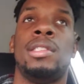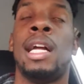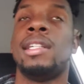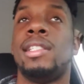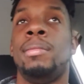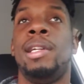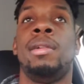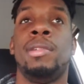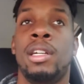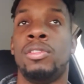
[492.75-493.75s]
like I said,
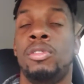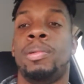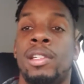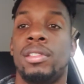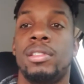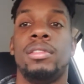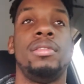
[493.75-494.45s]
become the go-to person.